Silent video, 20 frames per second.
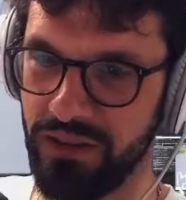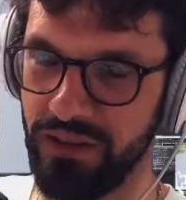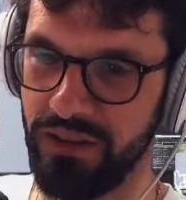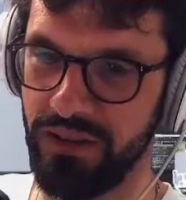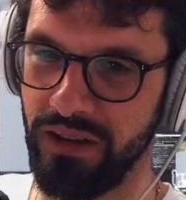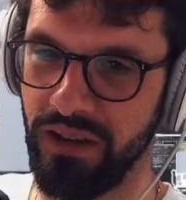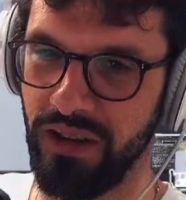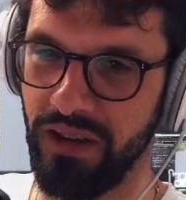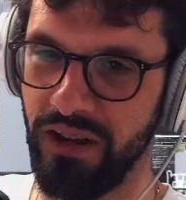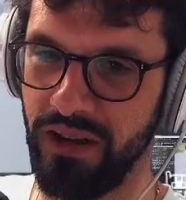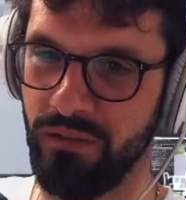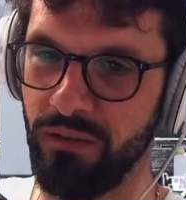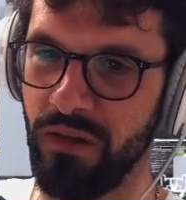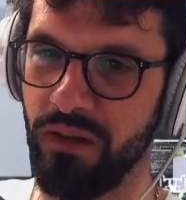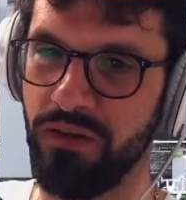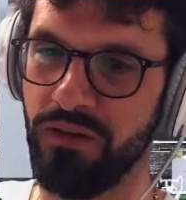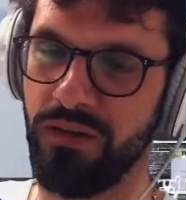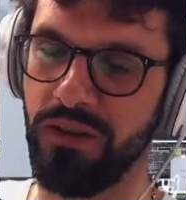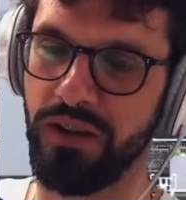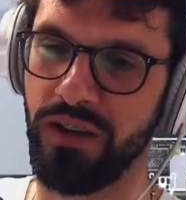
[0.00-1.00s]
Yeah, and one
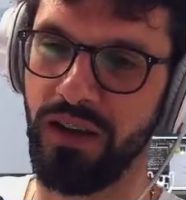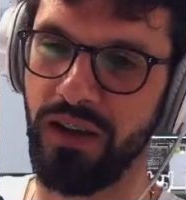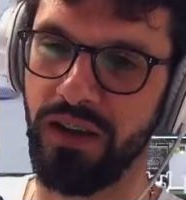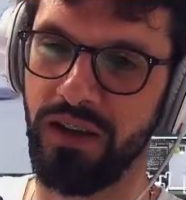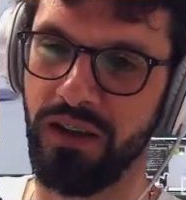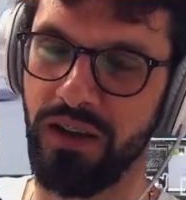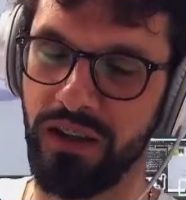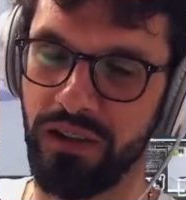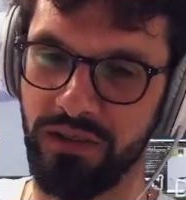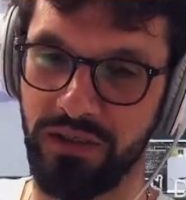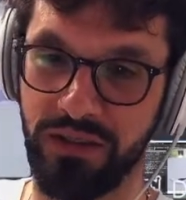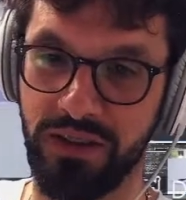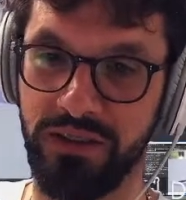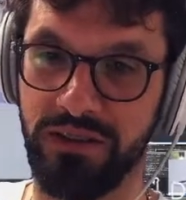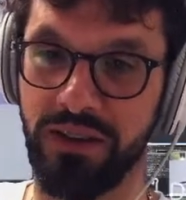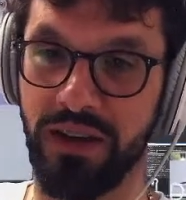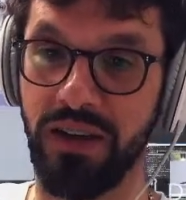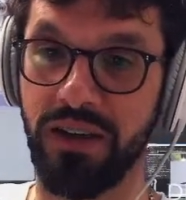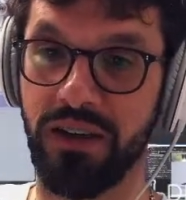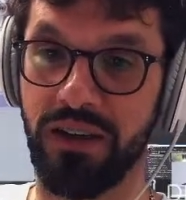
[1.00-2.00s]
of the guy, like the
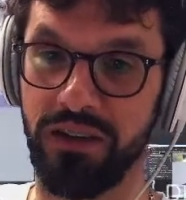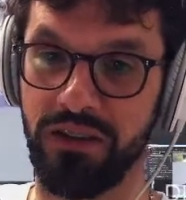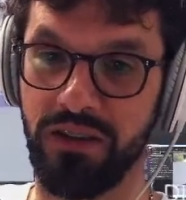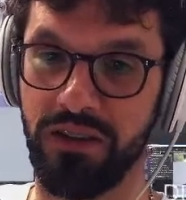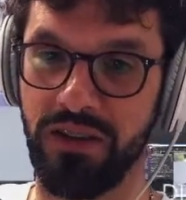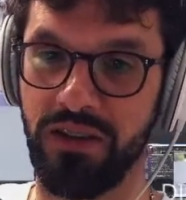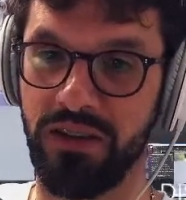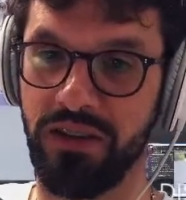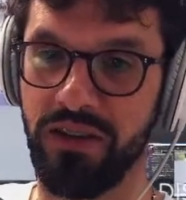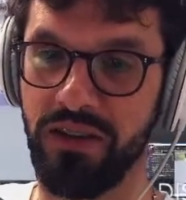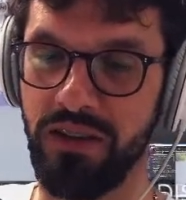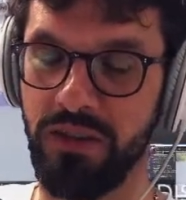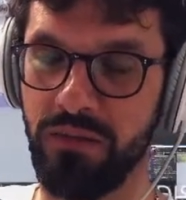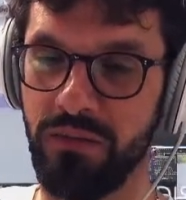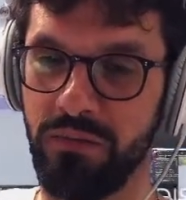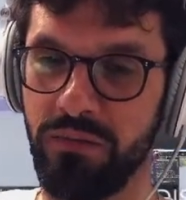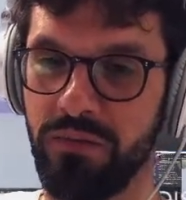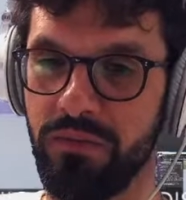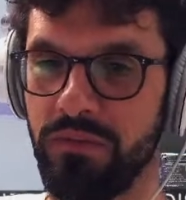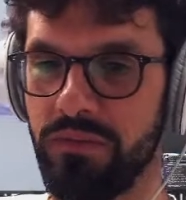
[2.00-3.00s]
designer, actually, he
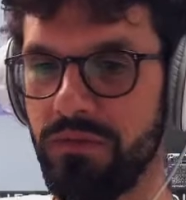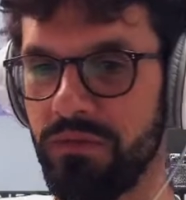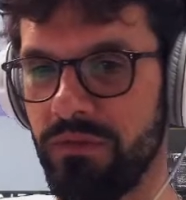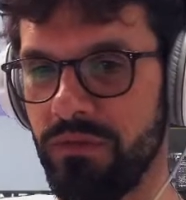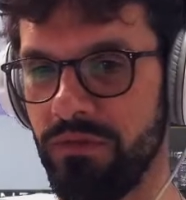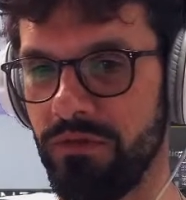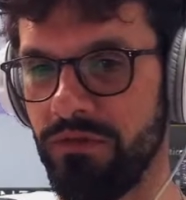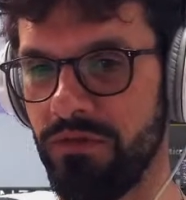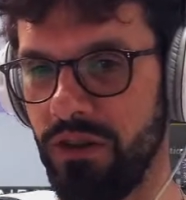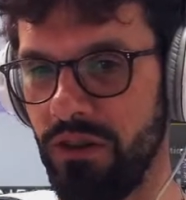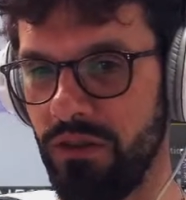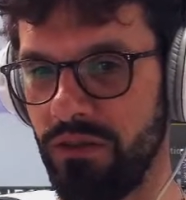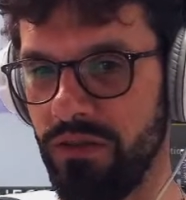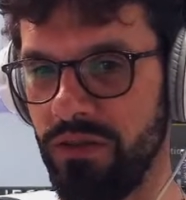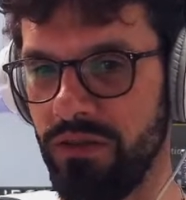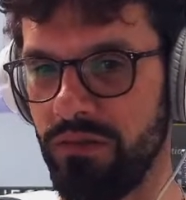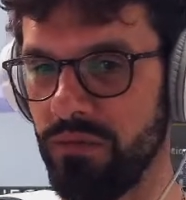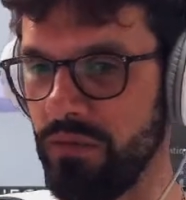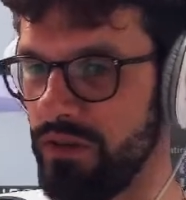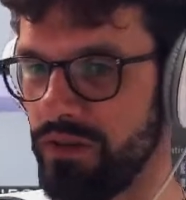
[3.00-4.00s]

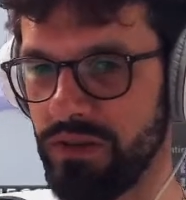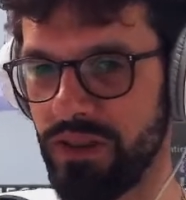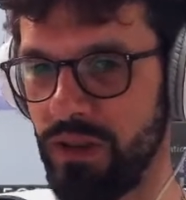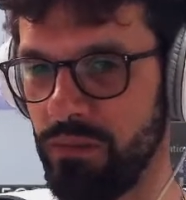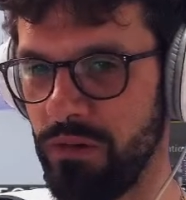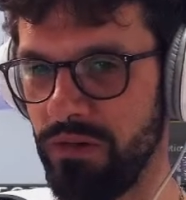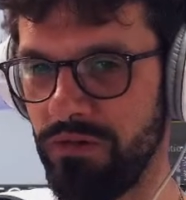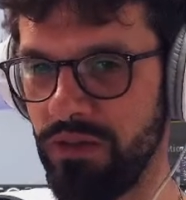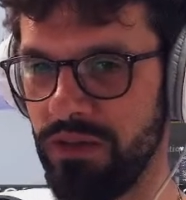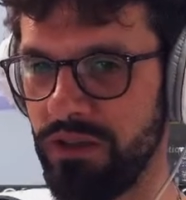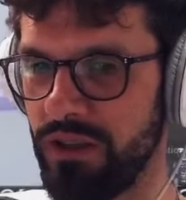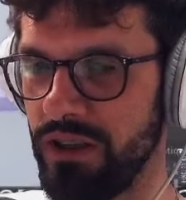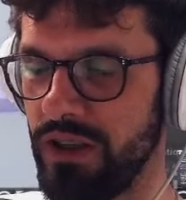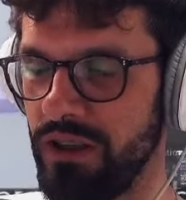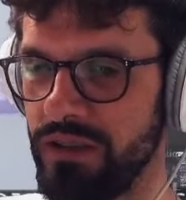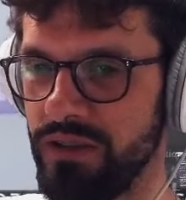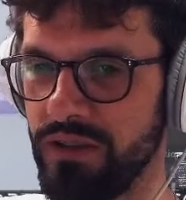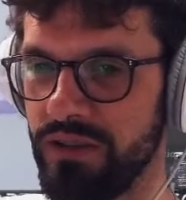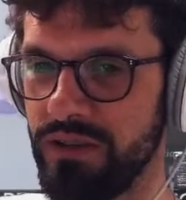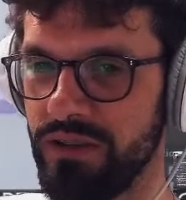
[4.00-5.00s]
founded with a couple of other guys
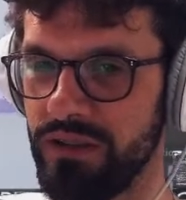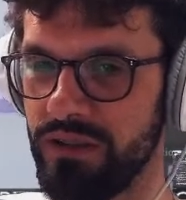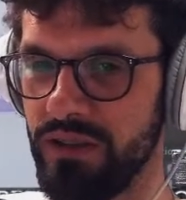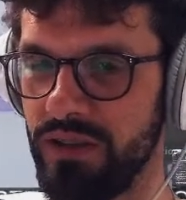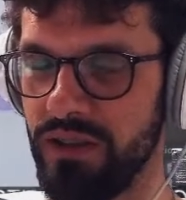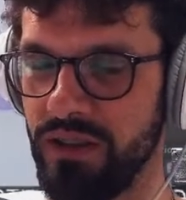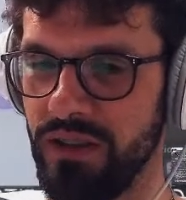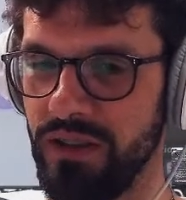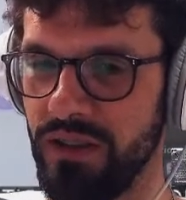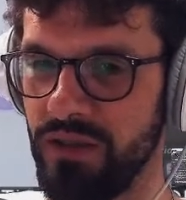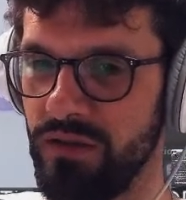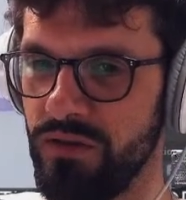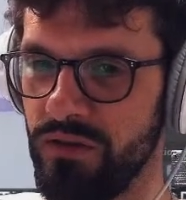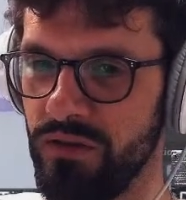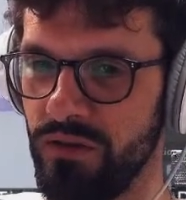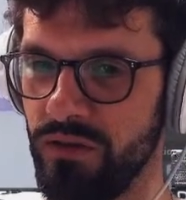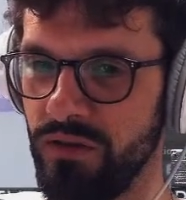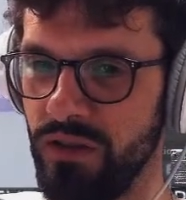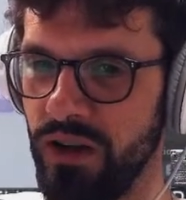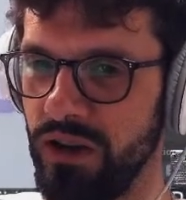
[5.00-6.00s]
this
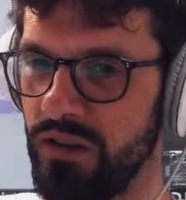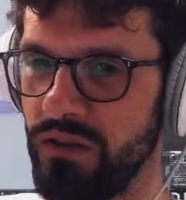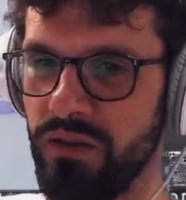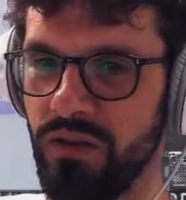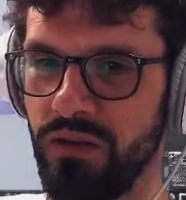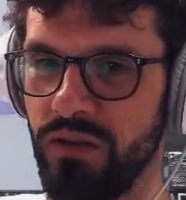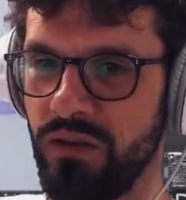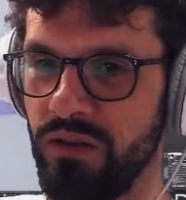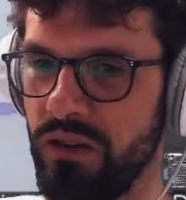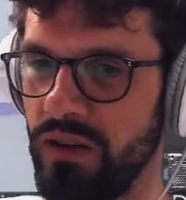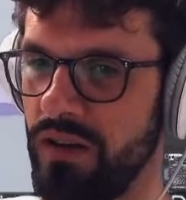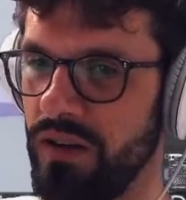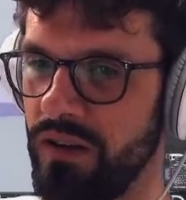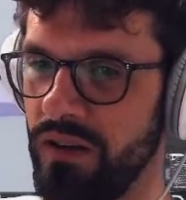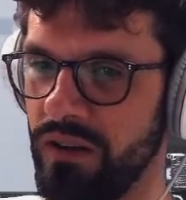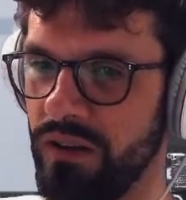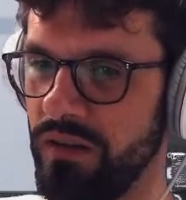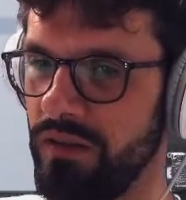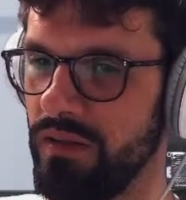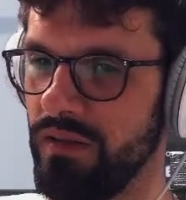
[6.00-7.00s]
studio. I don't
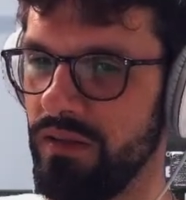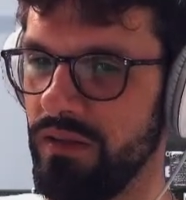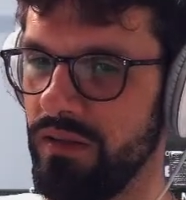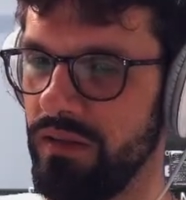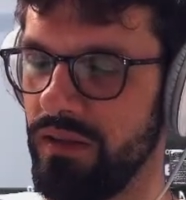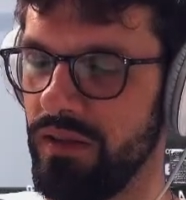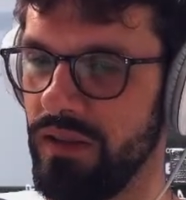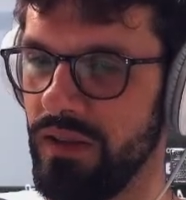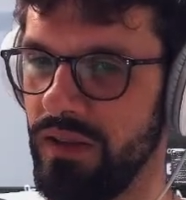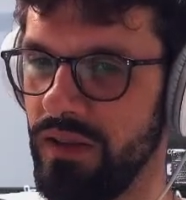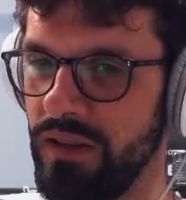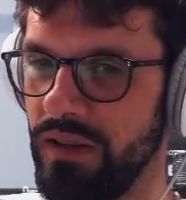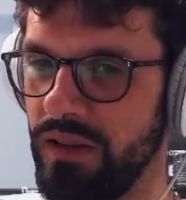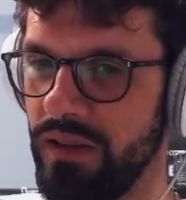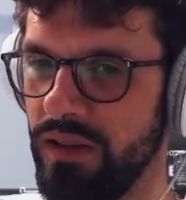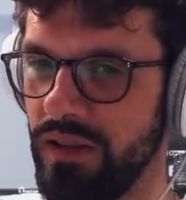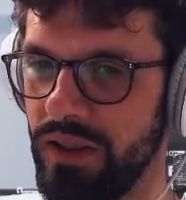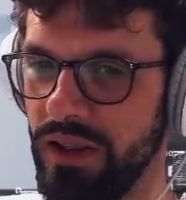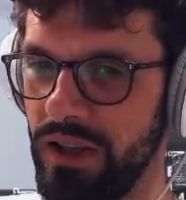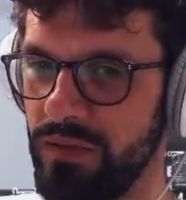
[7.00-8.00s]
know
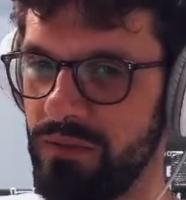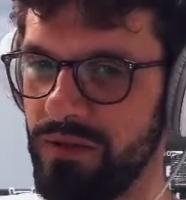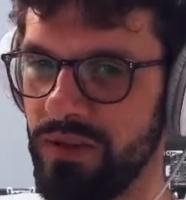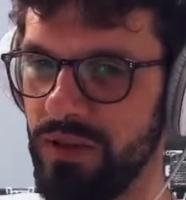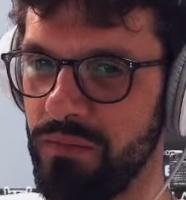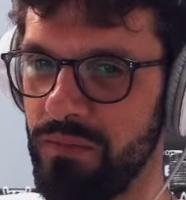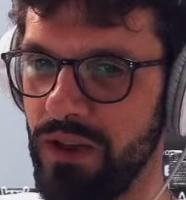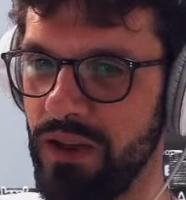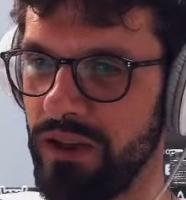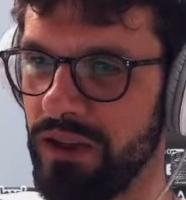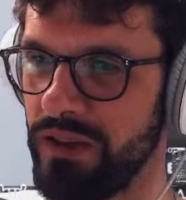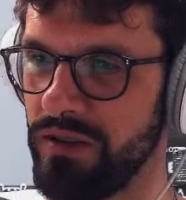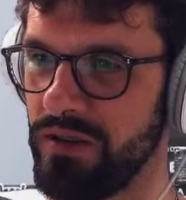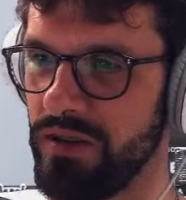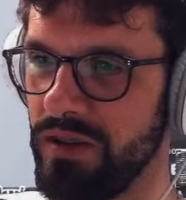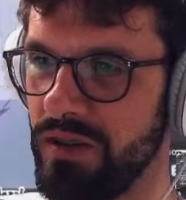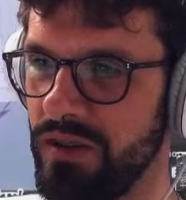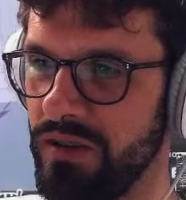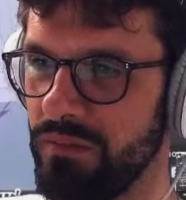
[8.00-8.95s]
the games they make actually.